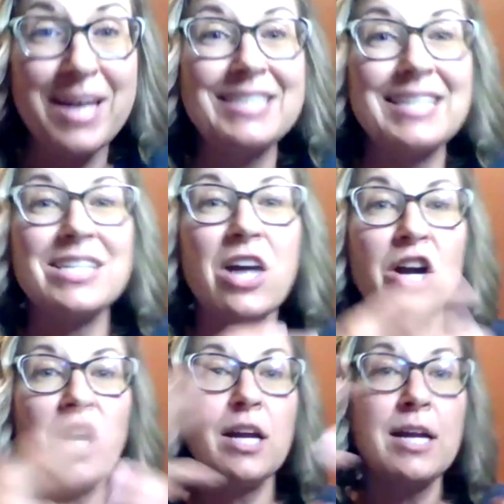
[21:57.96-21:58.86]
it's
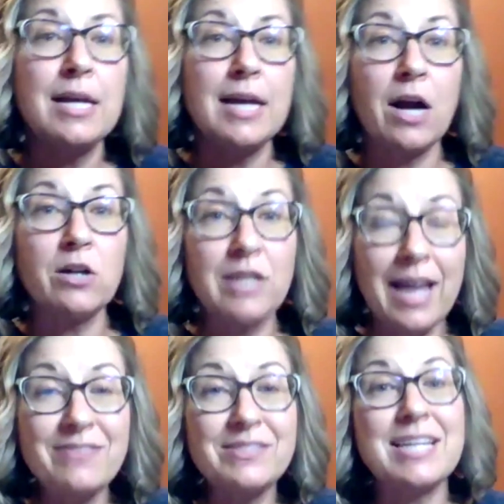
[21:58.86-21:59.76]
our
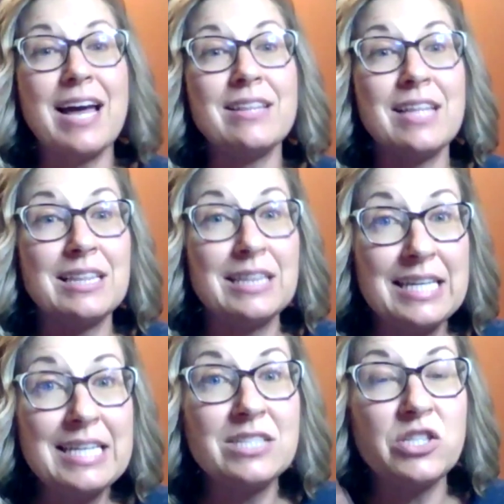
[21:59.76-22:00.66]
lifestyle that
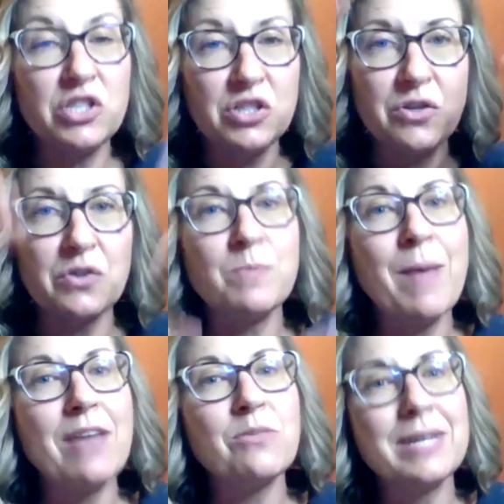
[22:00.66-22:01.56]
leads to those
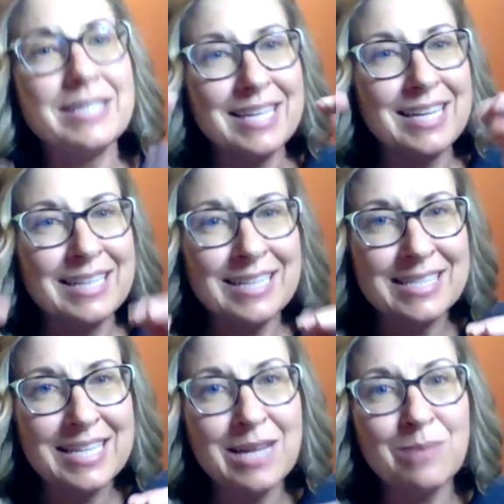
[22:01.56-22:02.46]
pathways getting
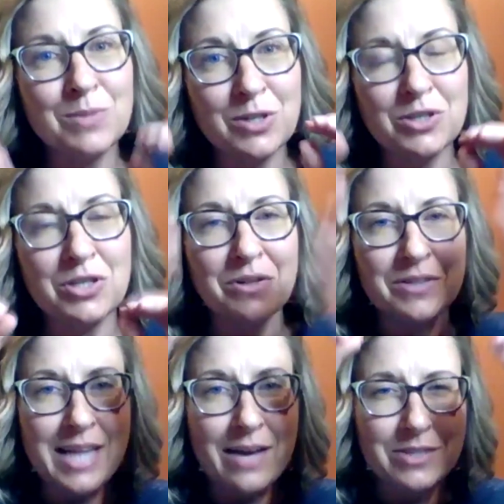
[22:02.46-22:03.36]
dimmed or turned
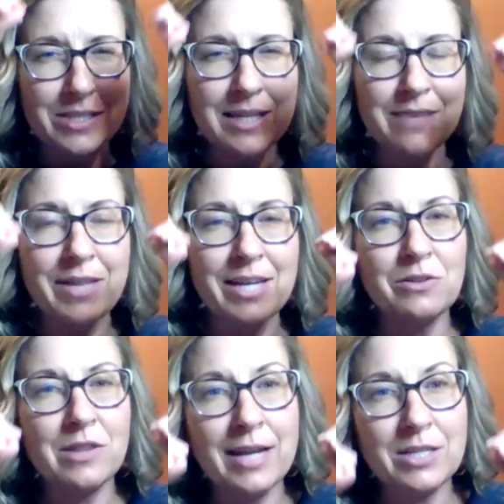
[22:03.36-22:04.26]
down. Just think of like your
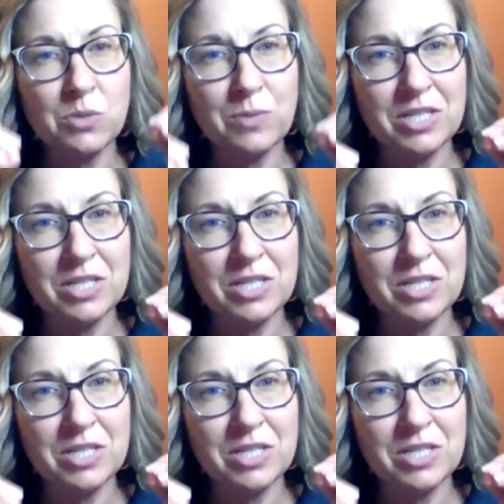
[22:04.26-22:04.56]
light switch